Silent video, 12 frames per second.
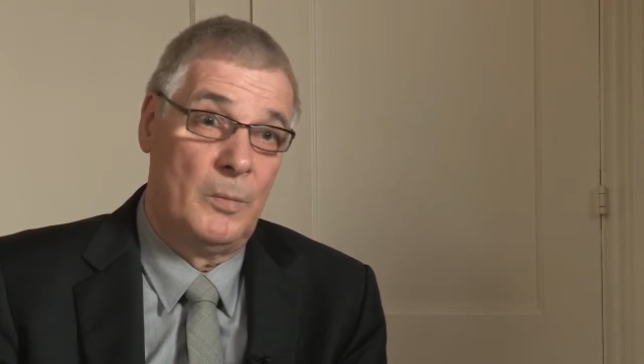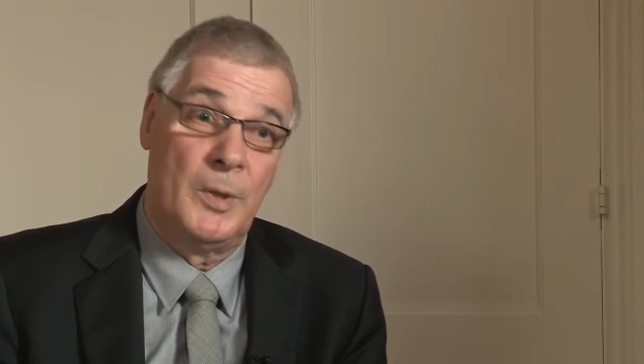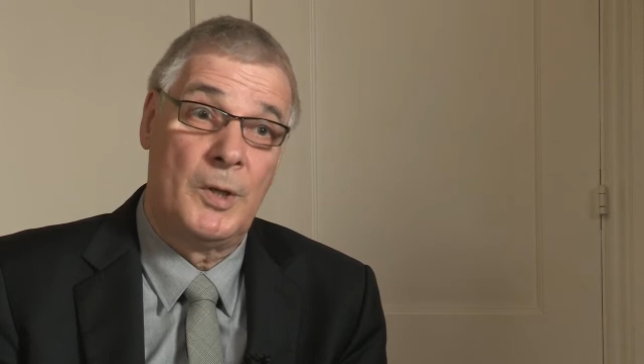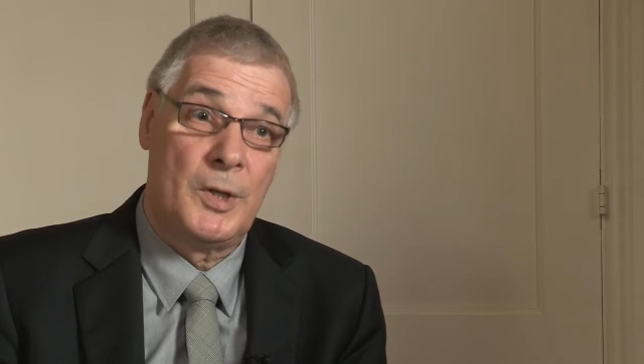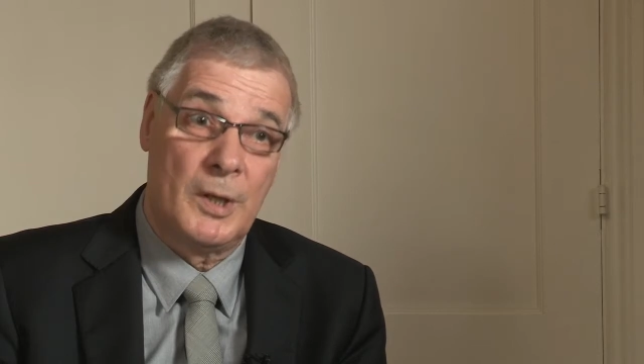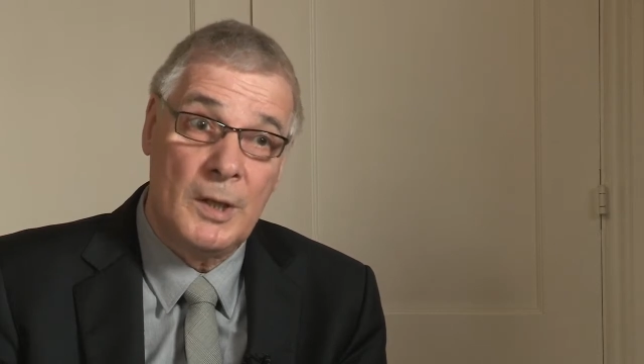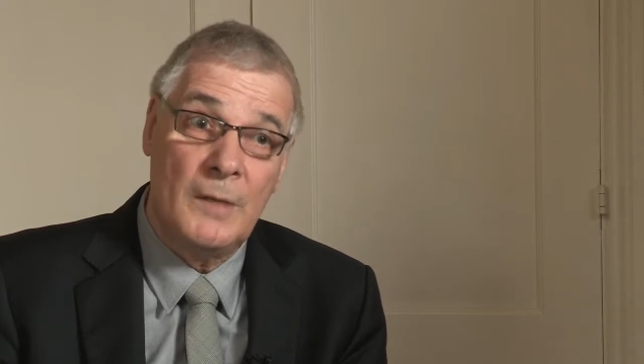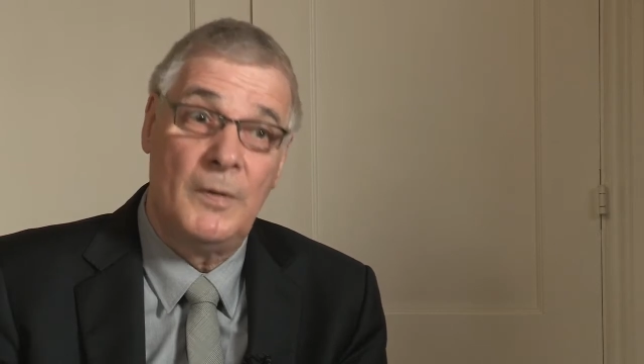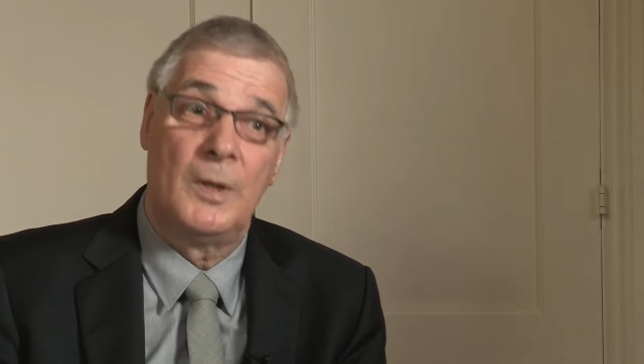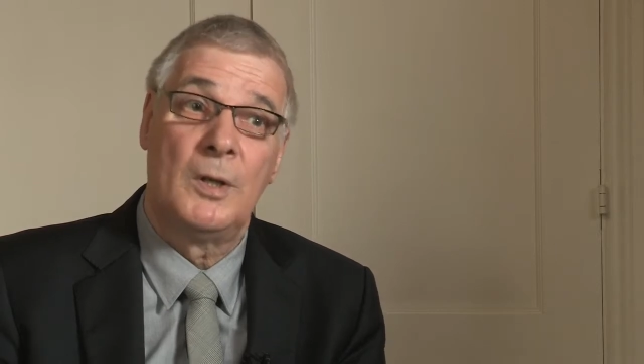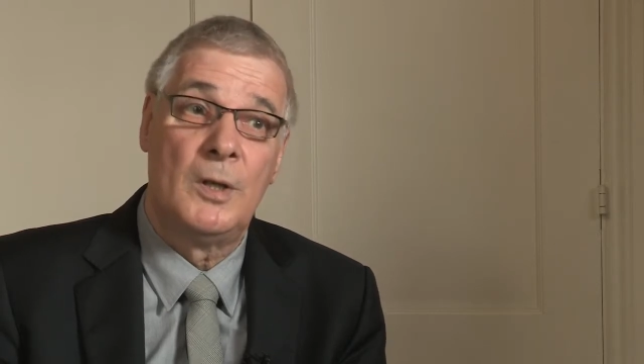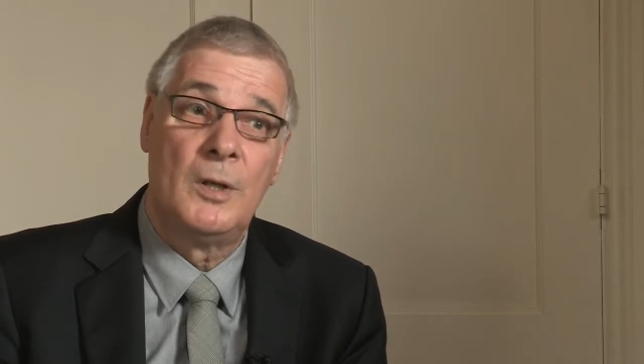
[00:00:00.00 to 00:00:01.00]
with a
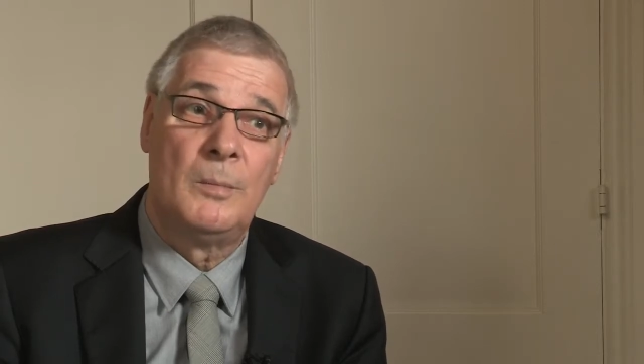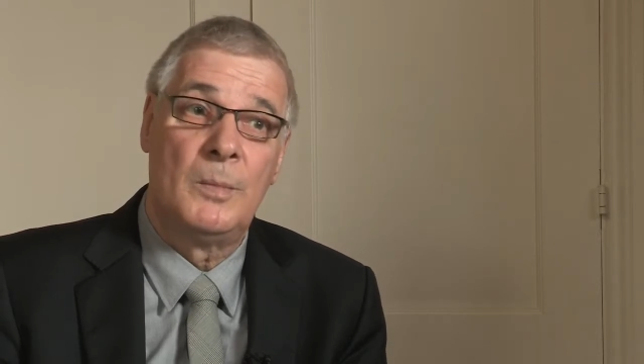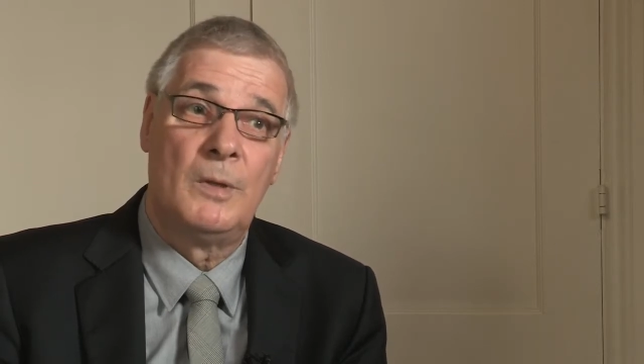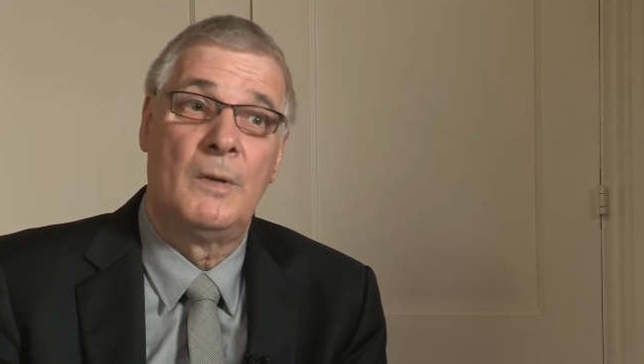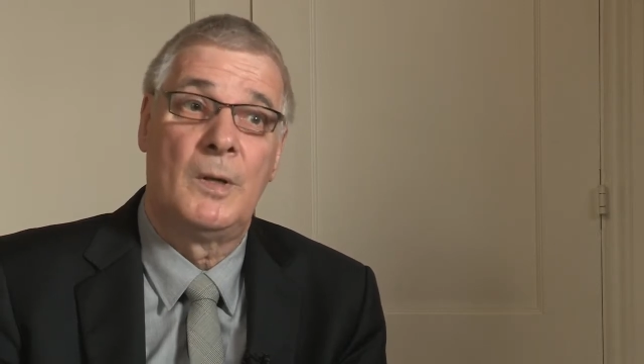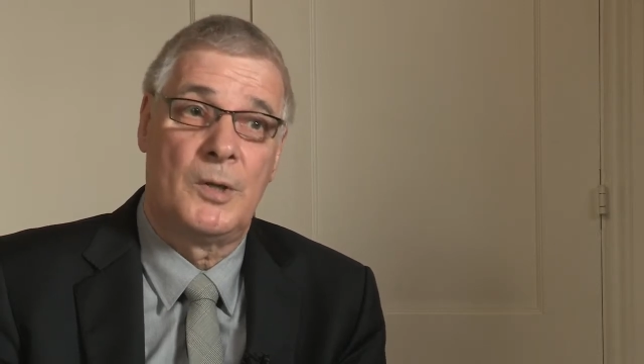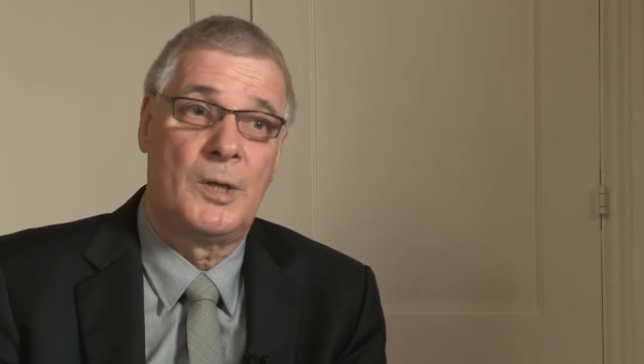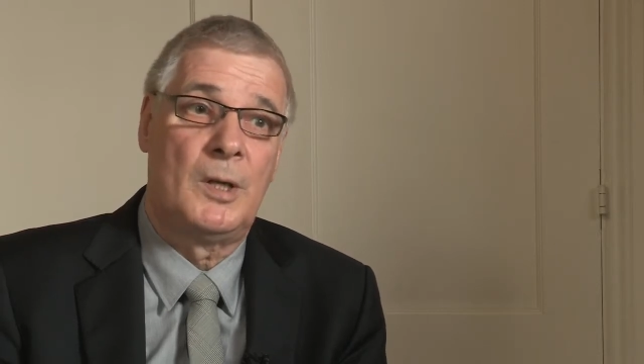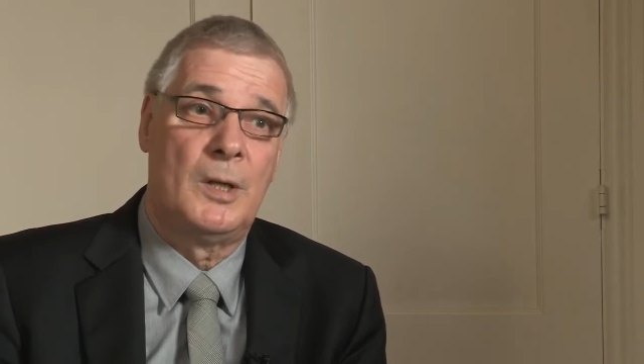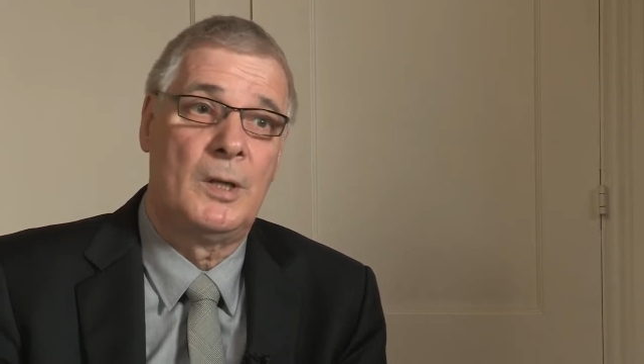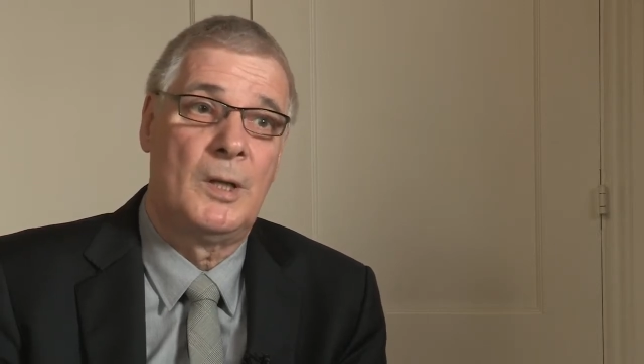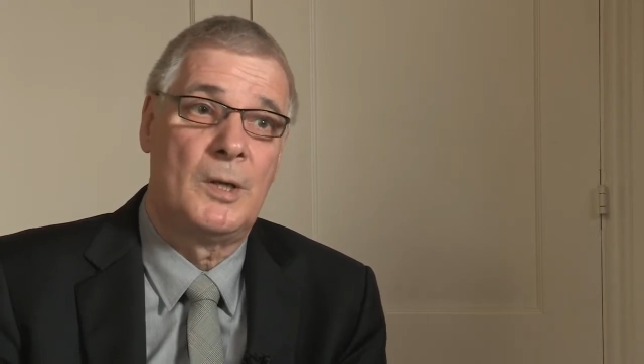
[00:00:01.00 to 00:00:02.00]
significant number of
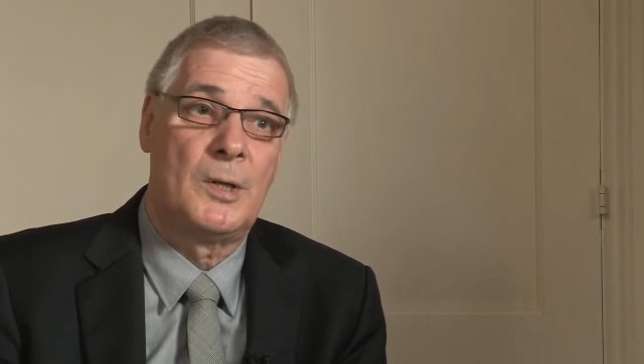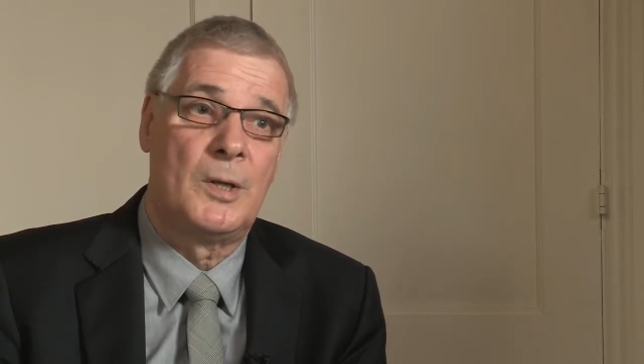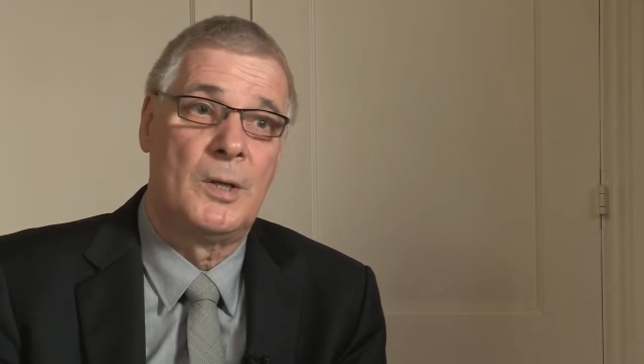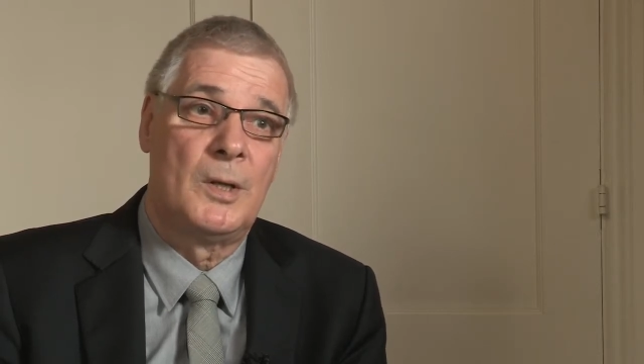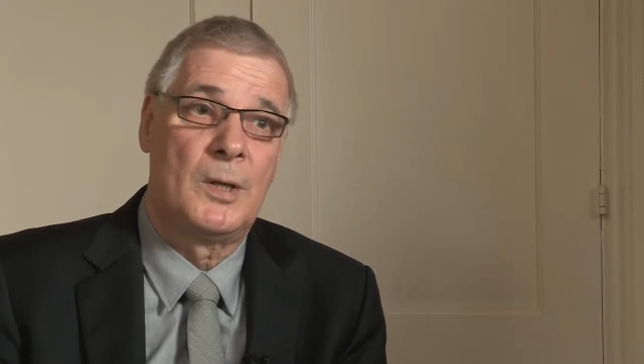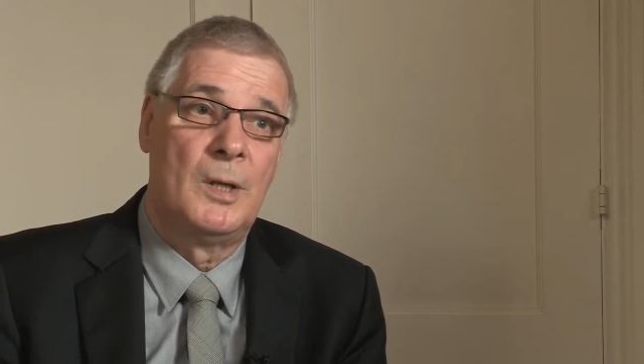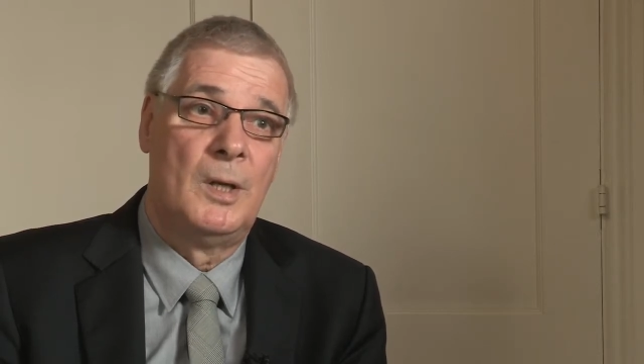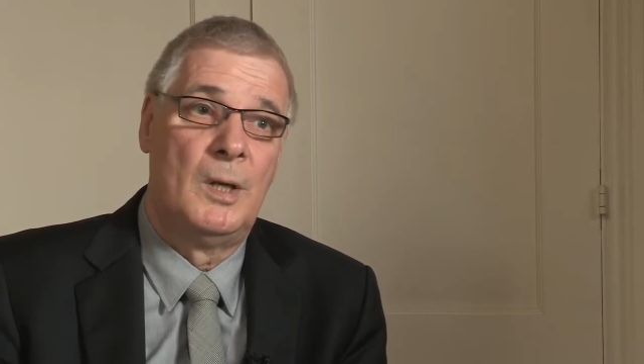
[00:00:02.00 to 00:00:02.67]
outstanding lessons.